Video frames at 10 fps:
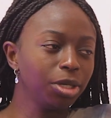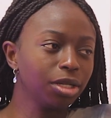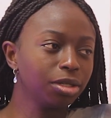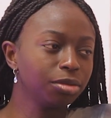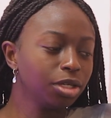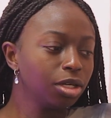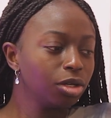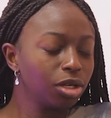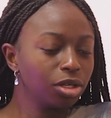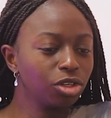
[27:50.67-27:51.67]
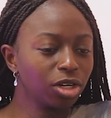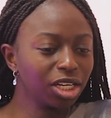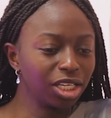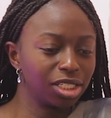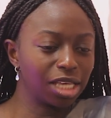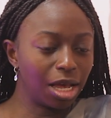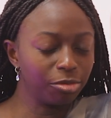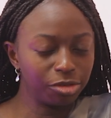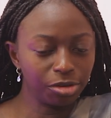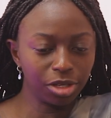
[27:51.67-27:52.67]
I mean, you're going to get
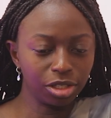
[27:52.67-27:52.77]
scammed from,